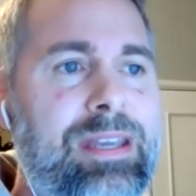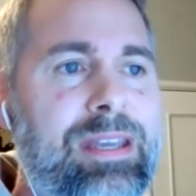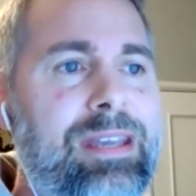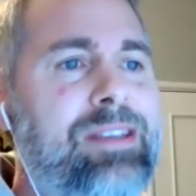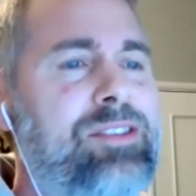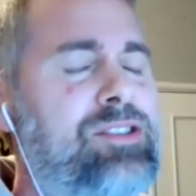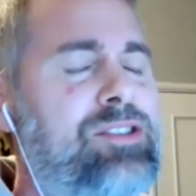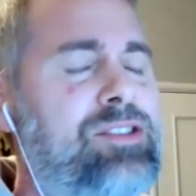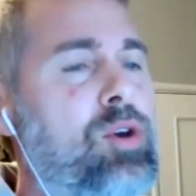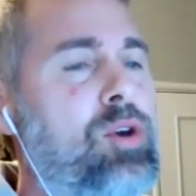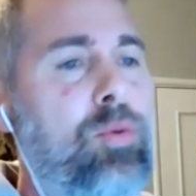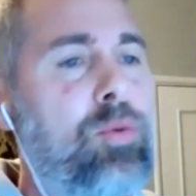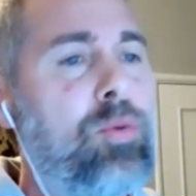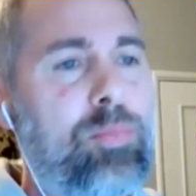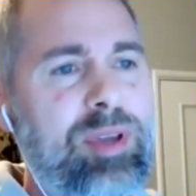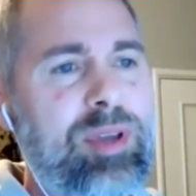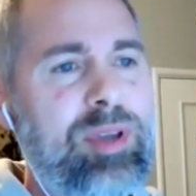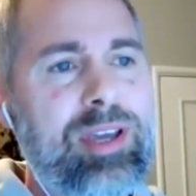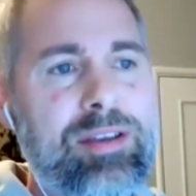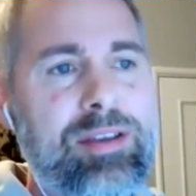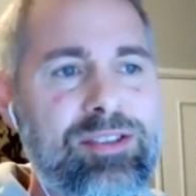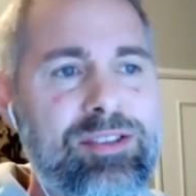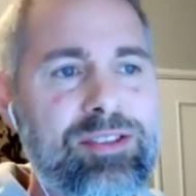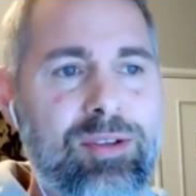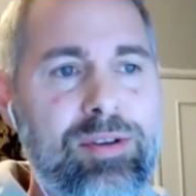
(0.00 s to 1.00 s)
So,
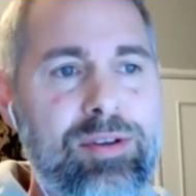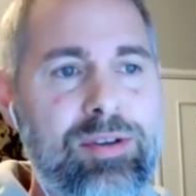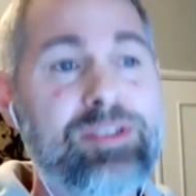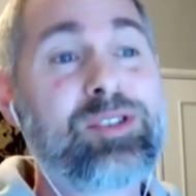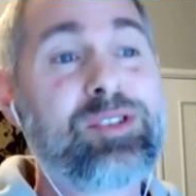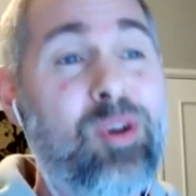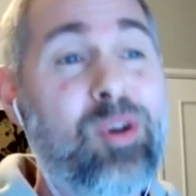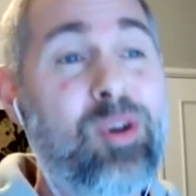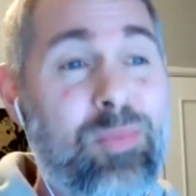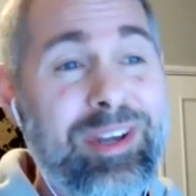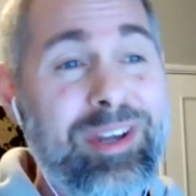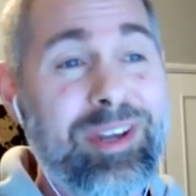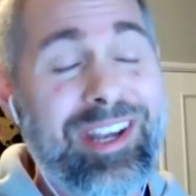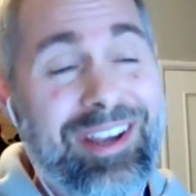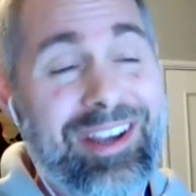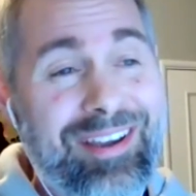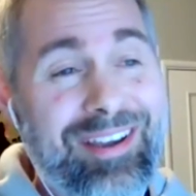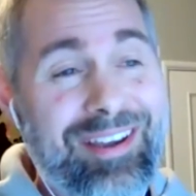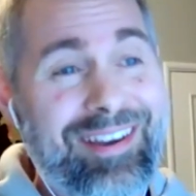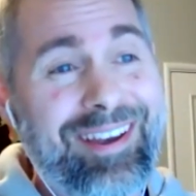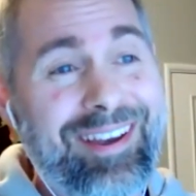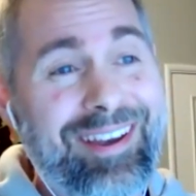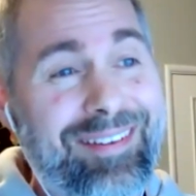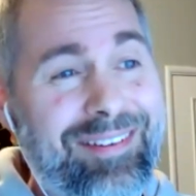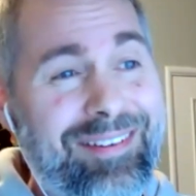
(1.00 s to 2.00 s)
because there are so many
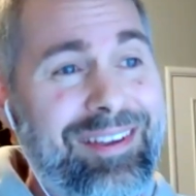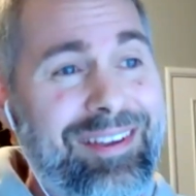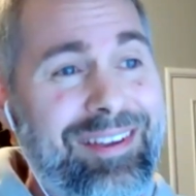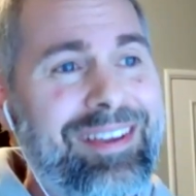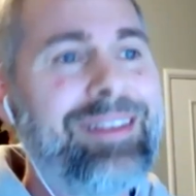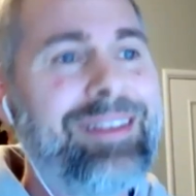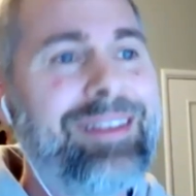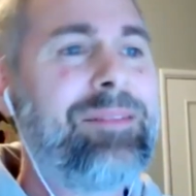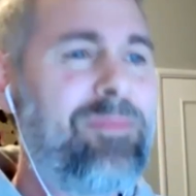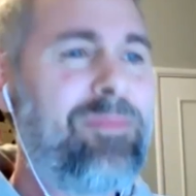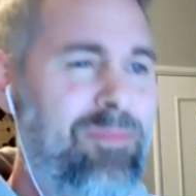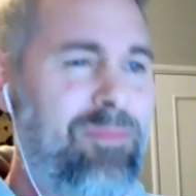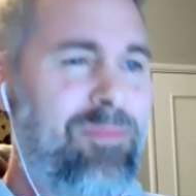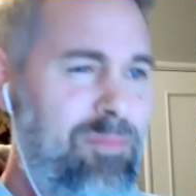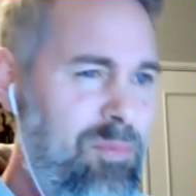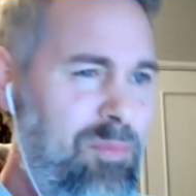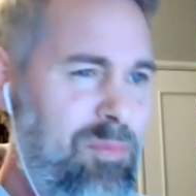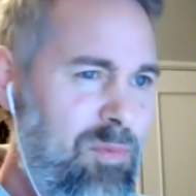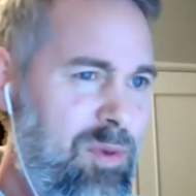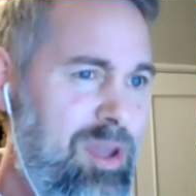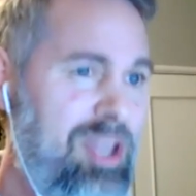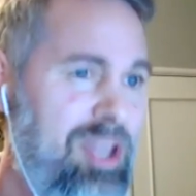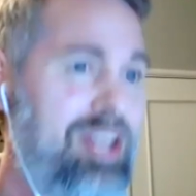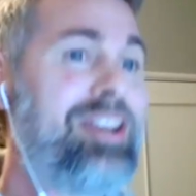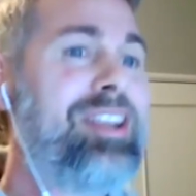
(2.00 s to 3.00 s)
uh,
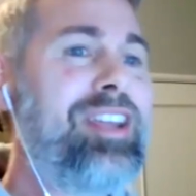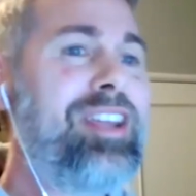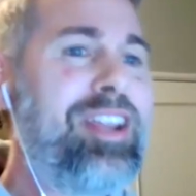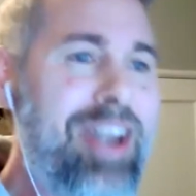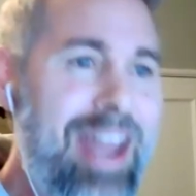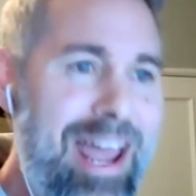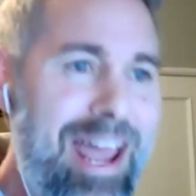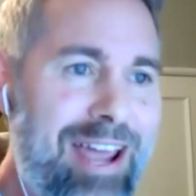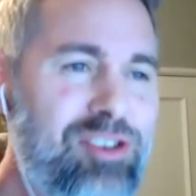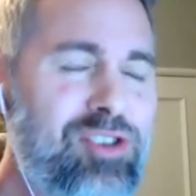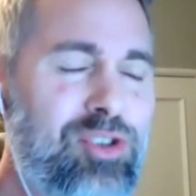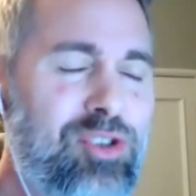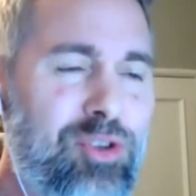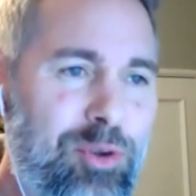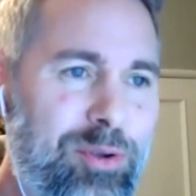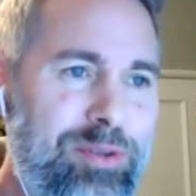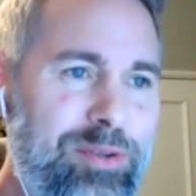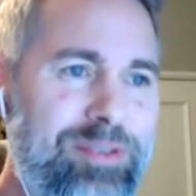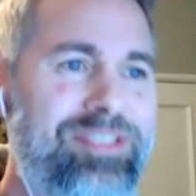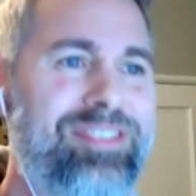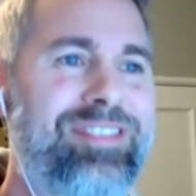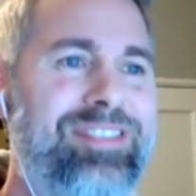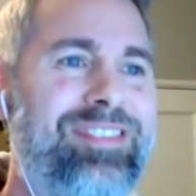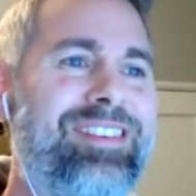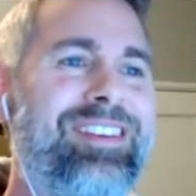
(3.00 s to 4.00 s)
Indian
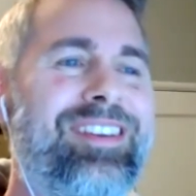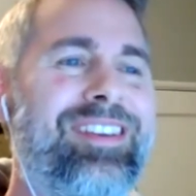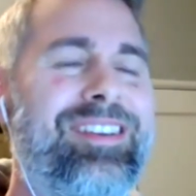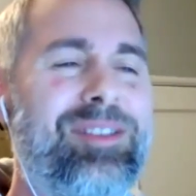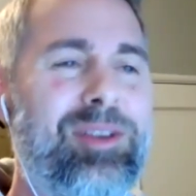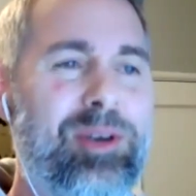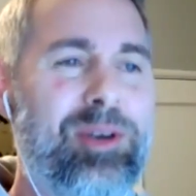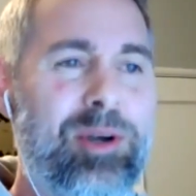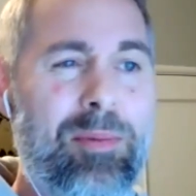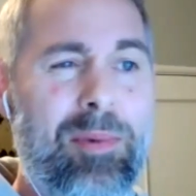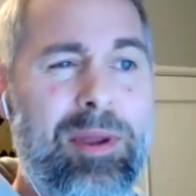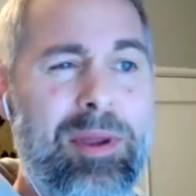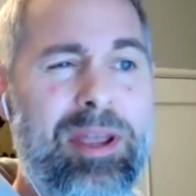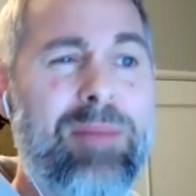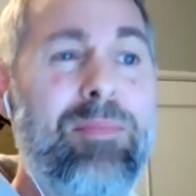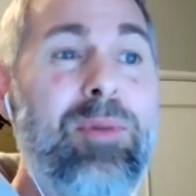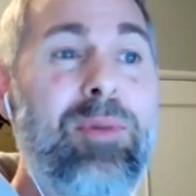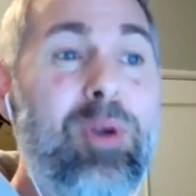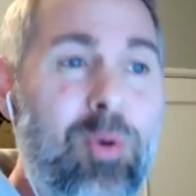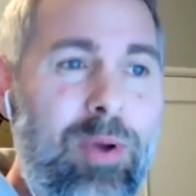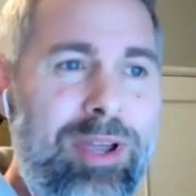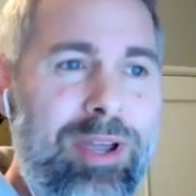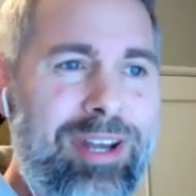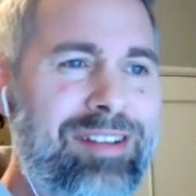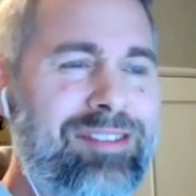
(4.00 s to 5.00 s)
nationals that are
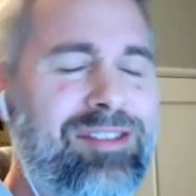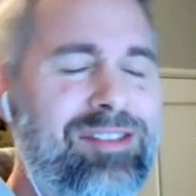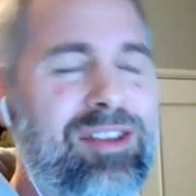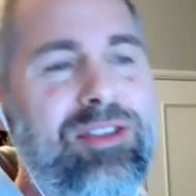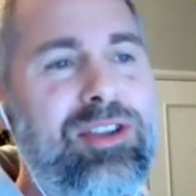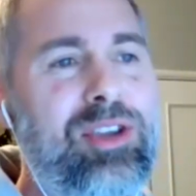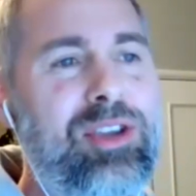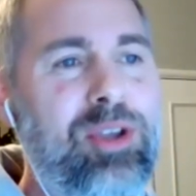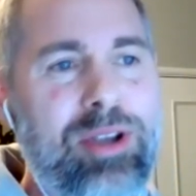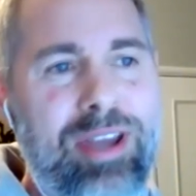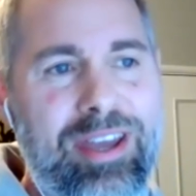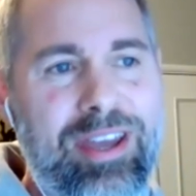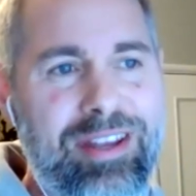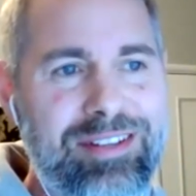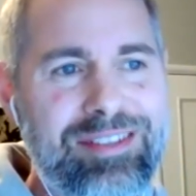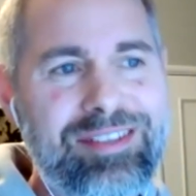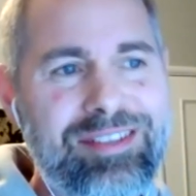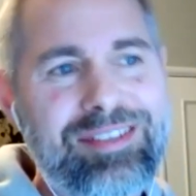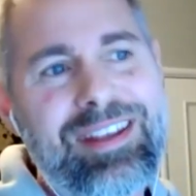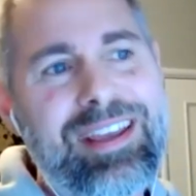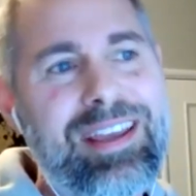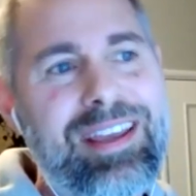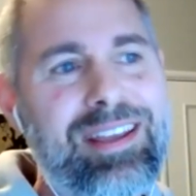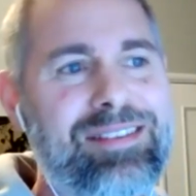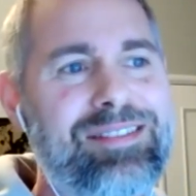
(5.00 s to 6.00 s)
immigrating to the United
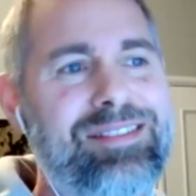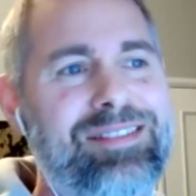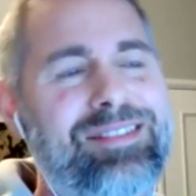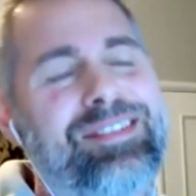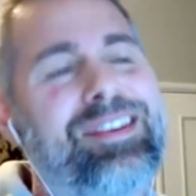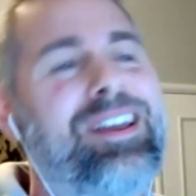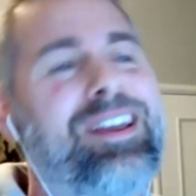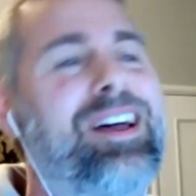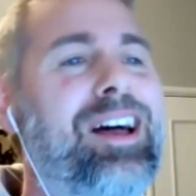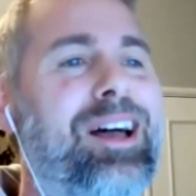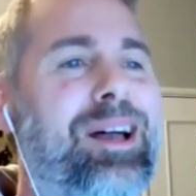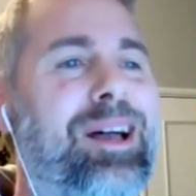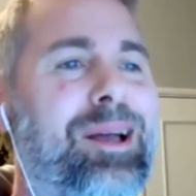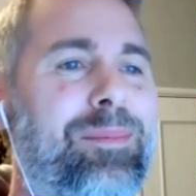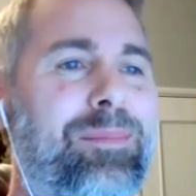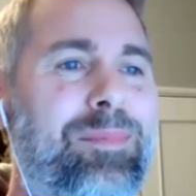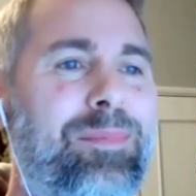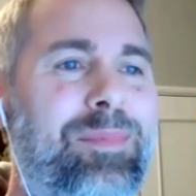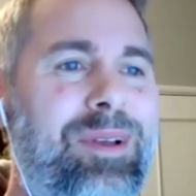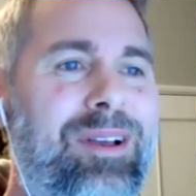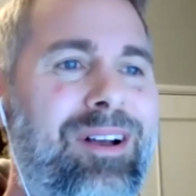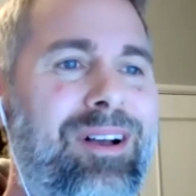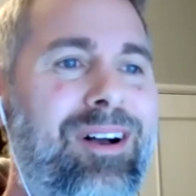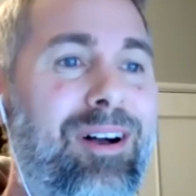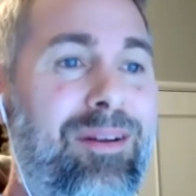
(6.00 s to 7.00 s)
States um,
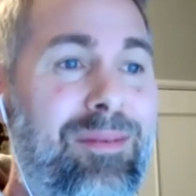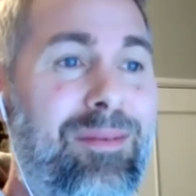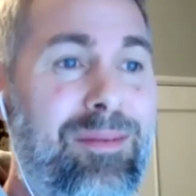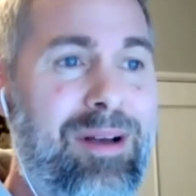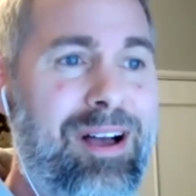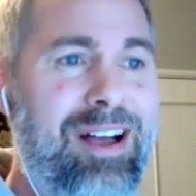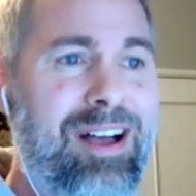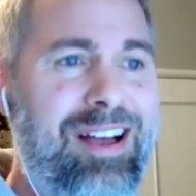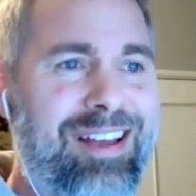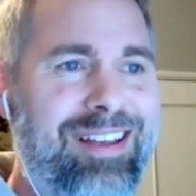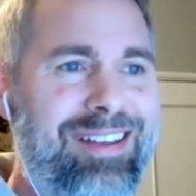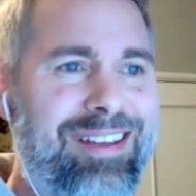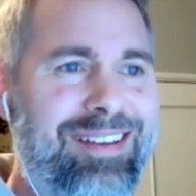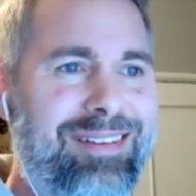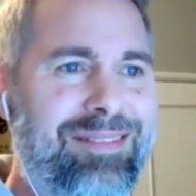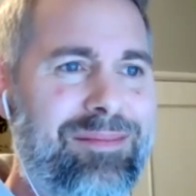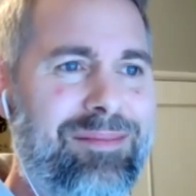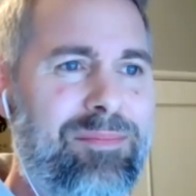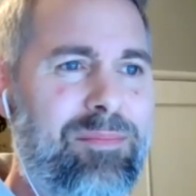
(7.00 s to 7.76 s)
uh,